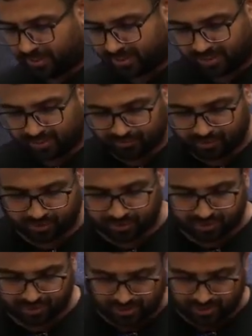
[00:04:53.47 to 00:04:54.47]
I think we should
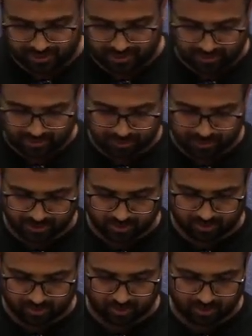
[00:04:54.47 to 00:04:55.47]
start. Let me check
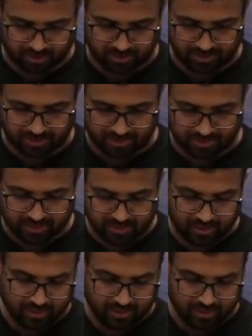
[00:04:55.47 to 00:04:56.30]
on both the channels.